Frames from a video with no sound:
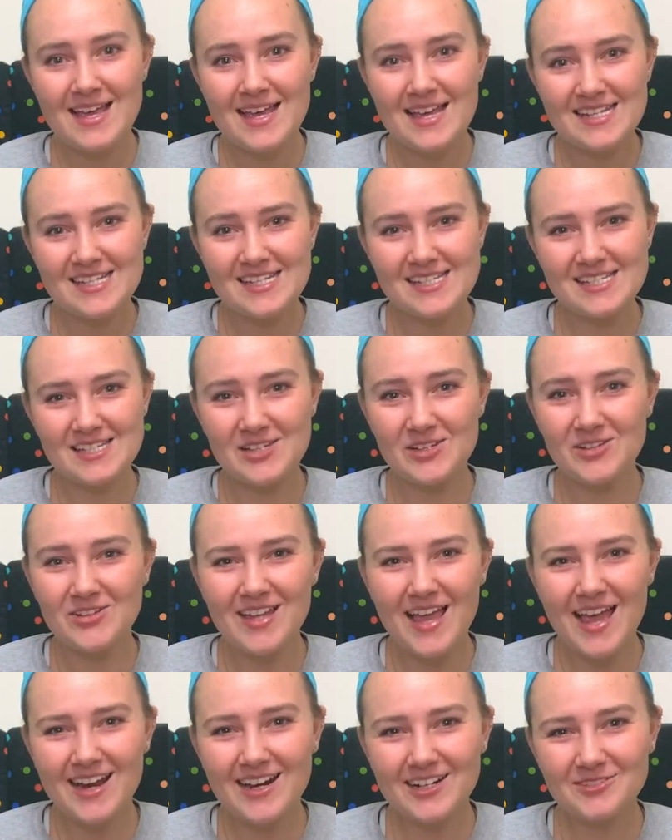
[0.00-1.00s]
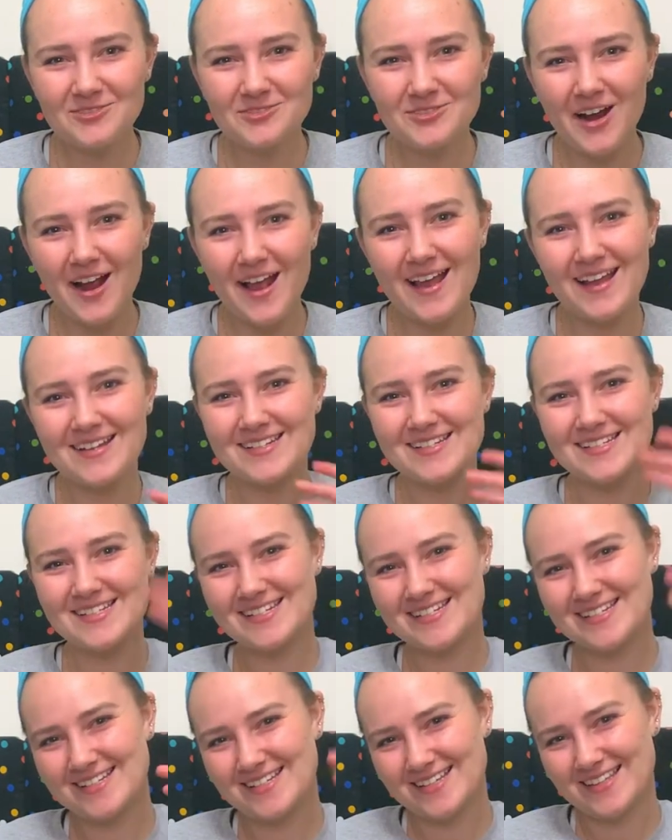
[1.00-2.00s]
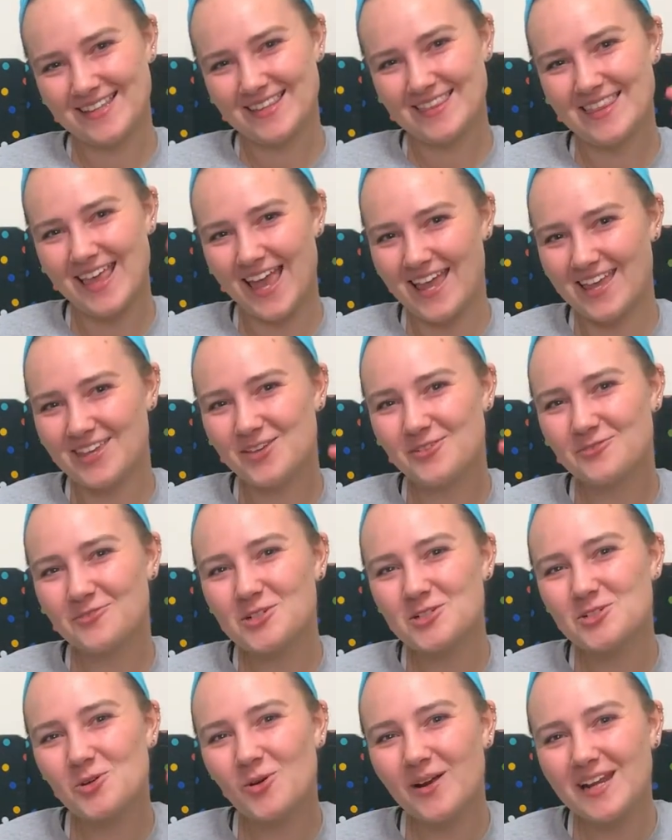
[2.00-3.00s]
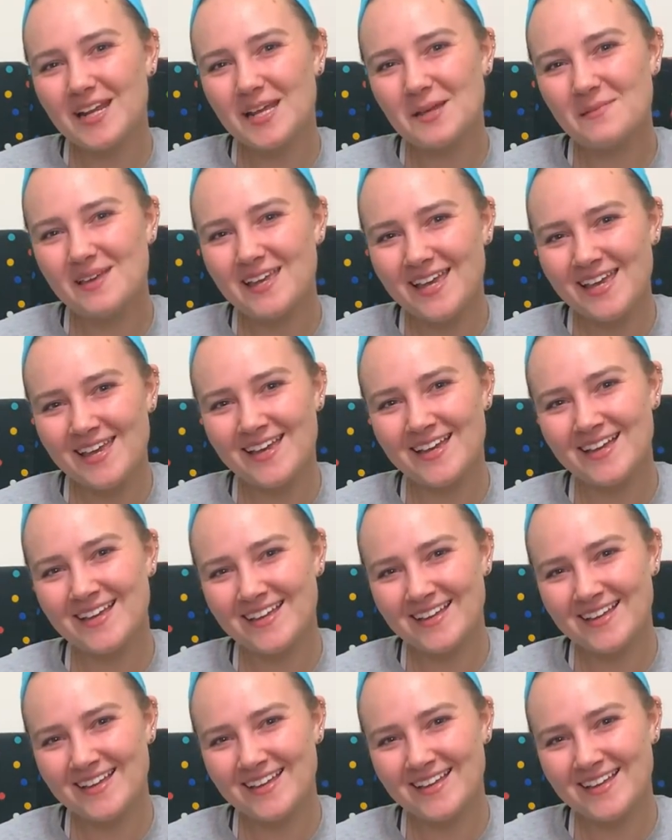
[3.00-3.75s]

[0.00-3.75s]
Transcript: See you later, friends. Thank you for joining me.